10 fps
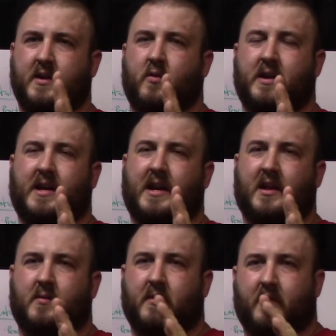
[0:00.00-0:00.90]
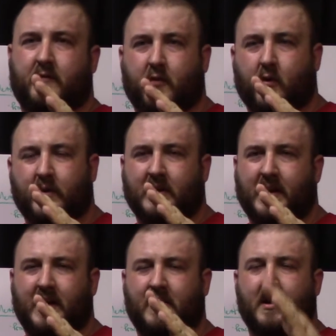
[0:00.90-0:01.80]
when you get a little bit of a forward
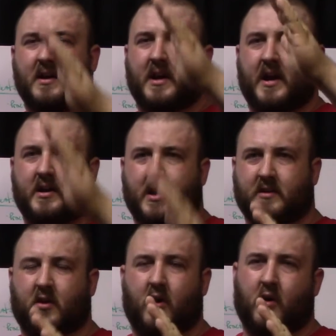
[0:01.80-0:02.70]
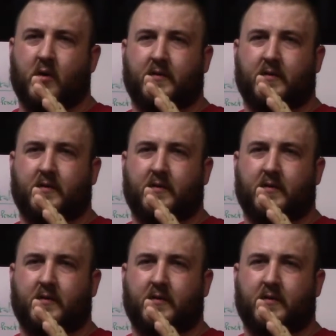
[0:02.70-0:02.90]
lean and you hit the hole,